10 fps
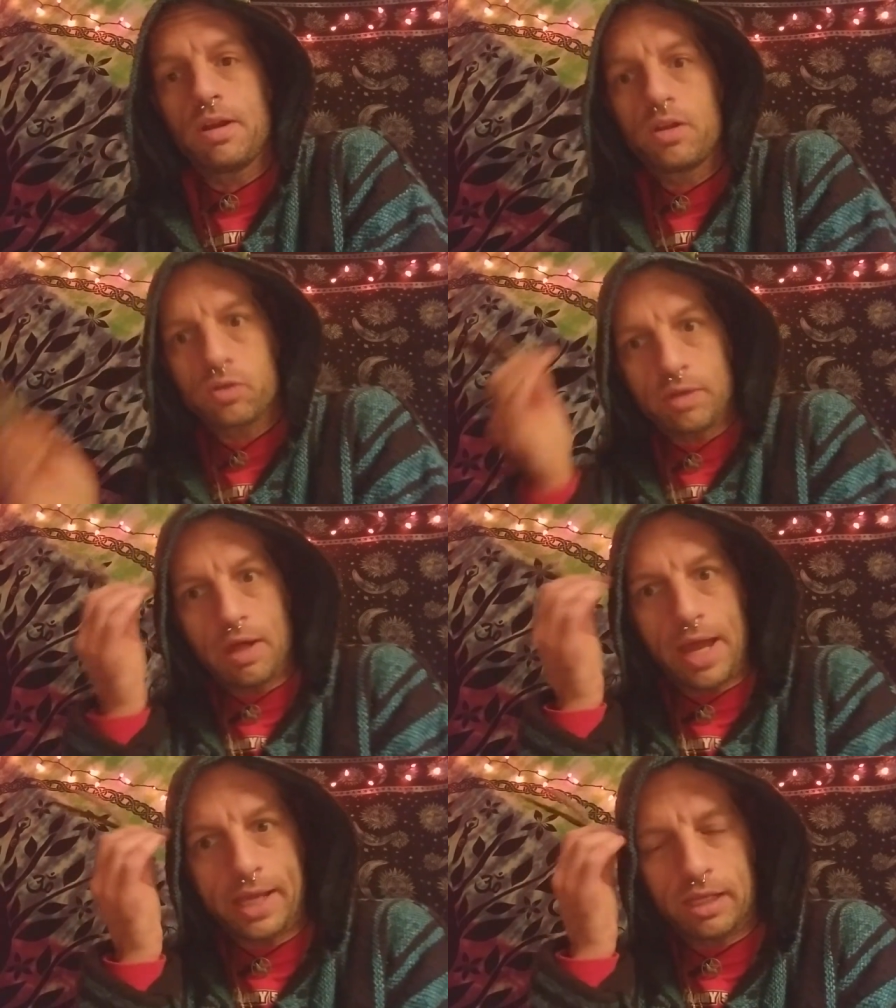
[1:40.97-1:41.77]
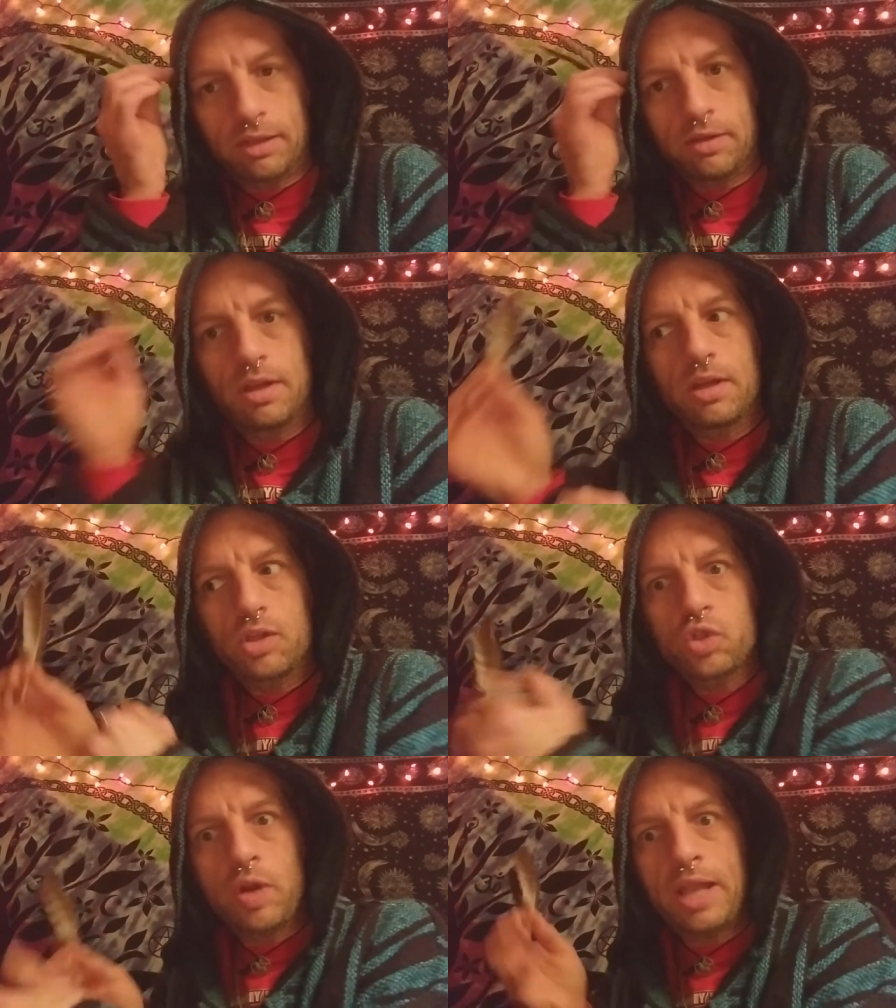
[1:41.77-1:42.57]
So now I can
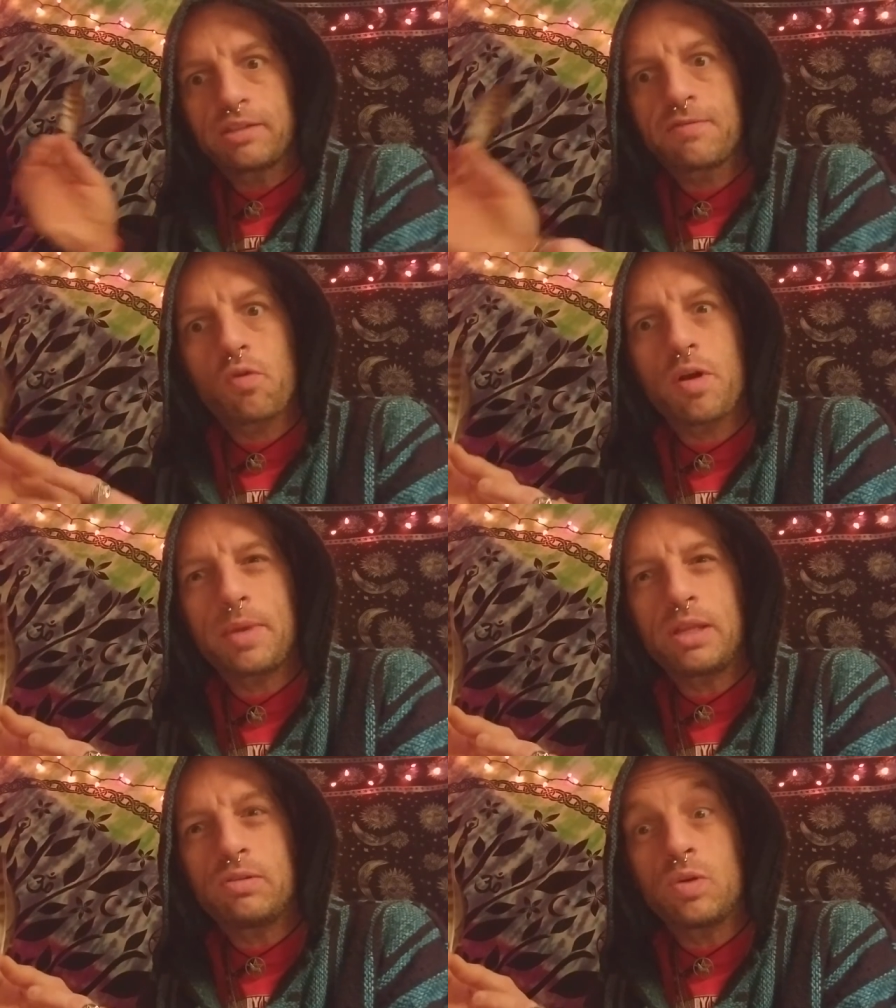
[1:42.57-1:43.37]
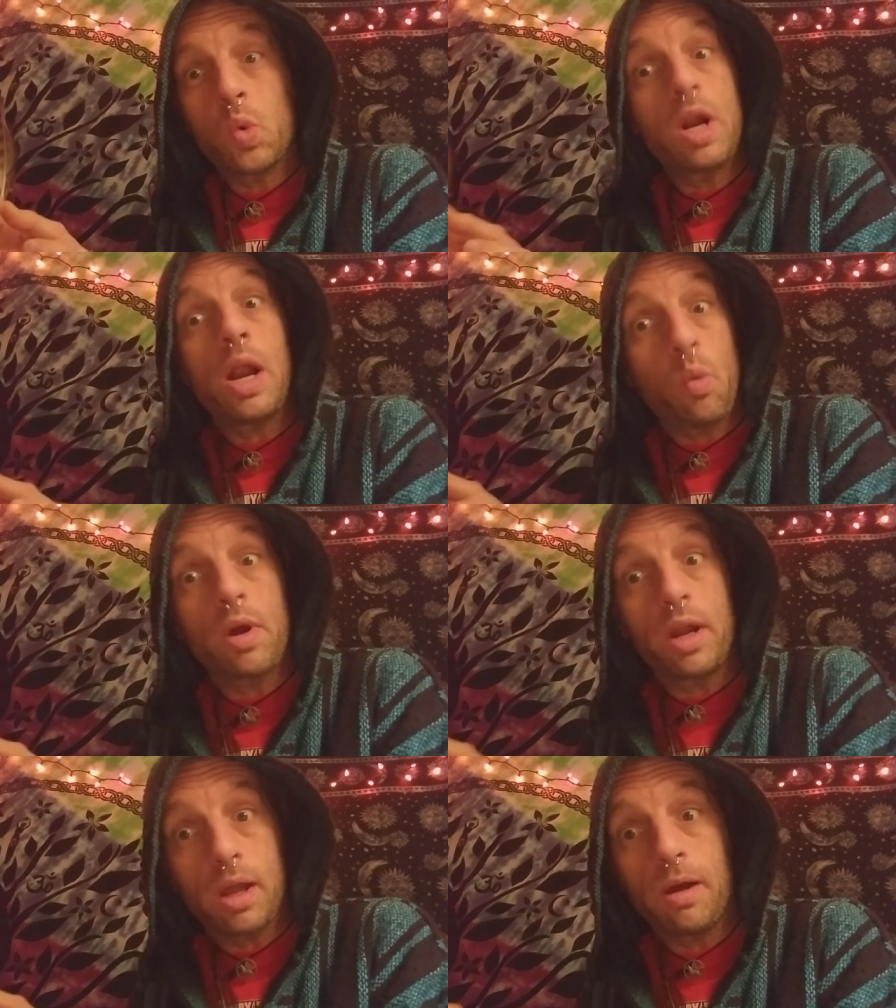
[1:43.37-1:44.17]
transform it into where I
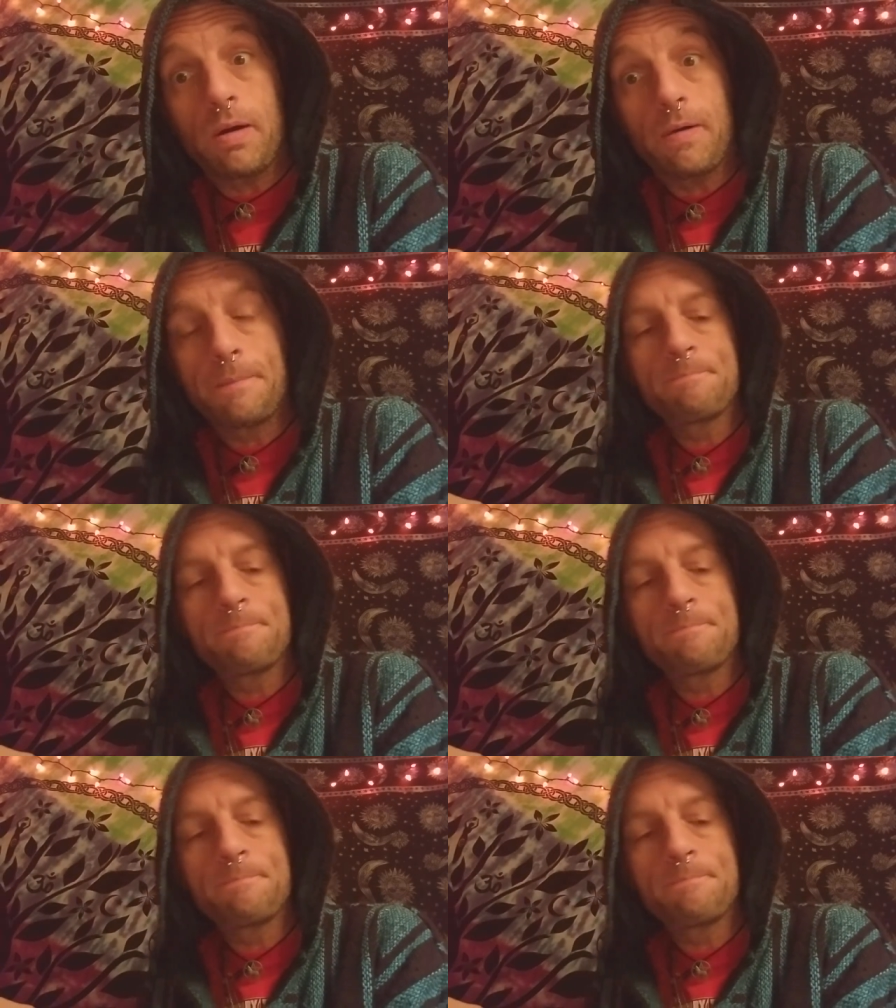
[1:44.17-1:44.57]
want to go.